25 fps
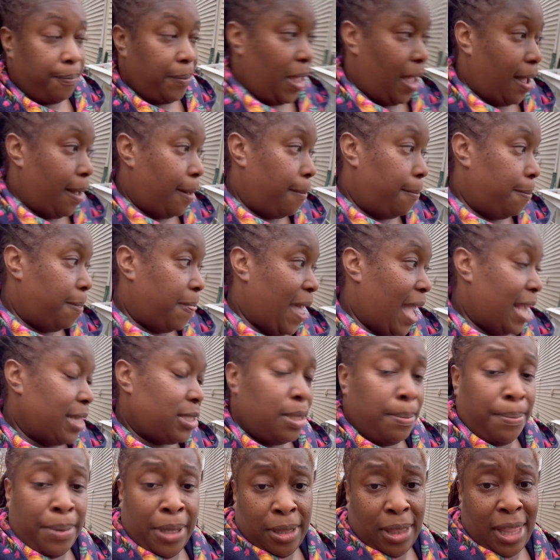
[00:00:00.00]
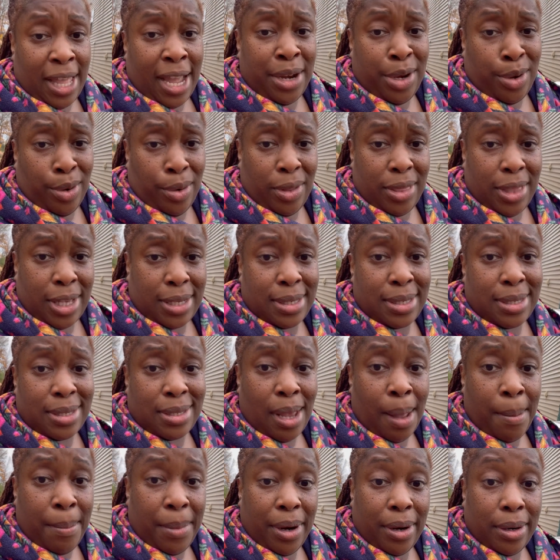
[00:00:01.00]
Actually built that during the
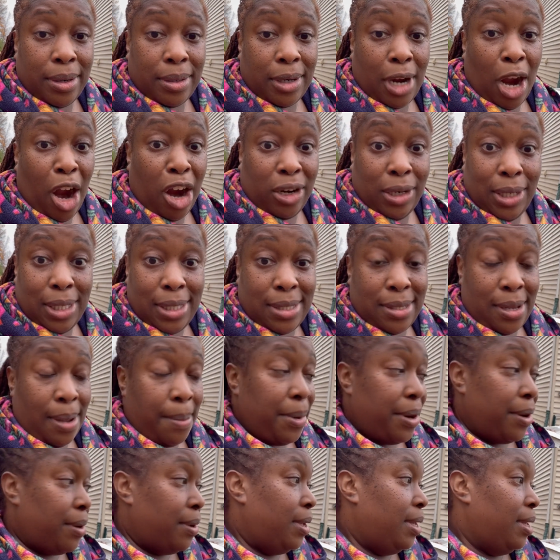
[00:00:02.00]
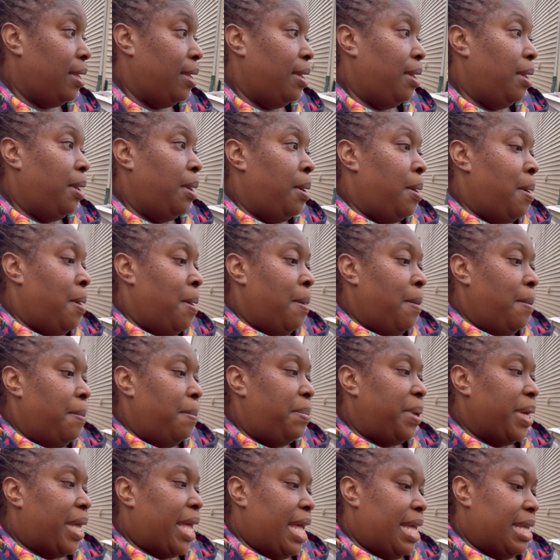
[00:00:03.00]
summer, early summer,
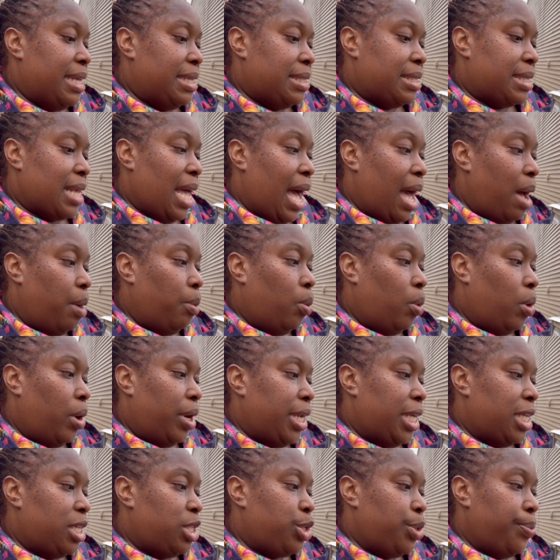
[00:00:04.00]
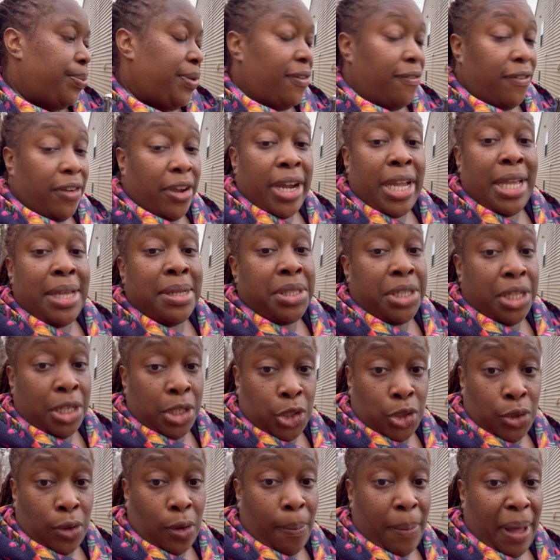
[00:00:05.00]
because I wanted to be very
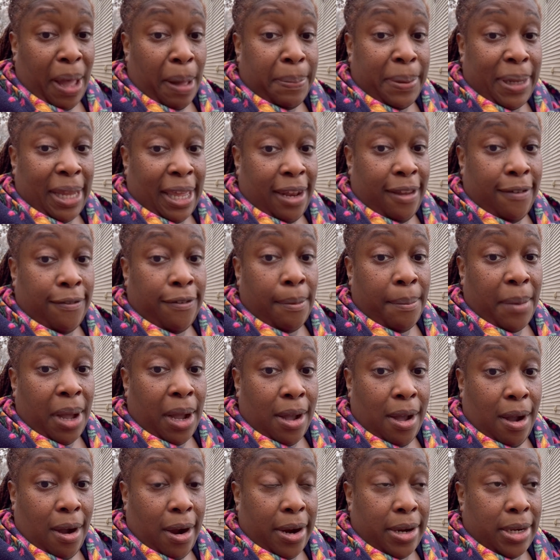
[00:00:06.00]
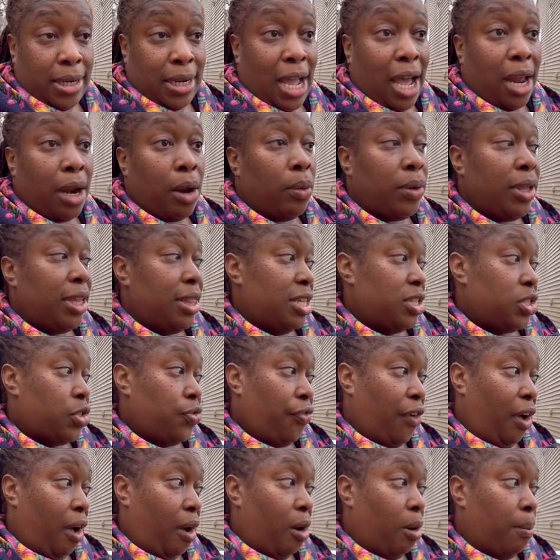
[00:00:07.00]
intentional about planting for my garden, not only this
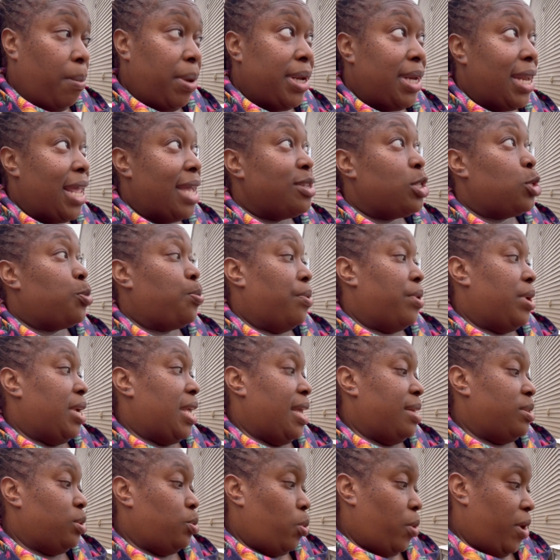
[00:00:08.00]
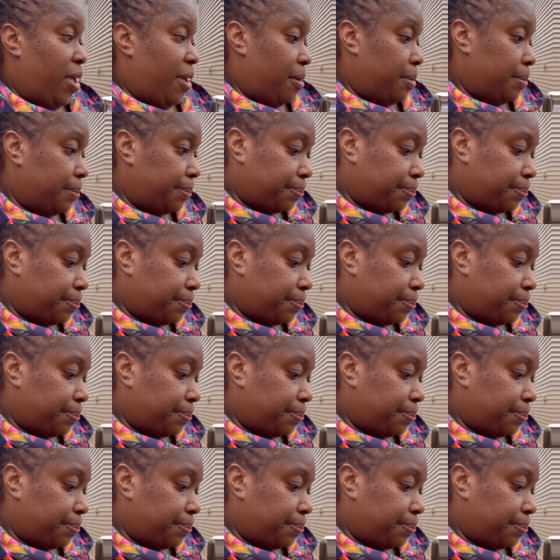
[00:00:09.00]
fall, but next spring as well.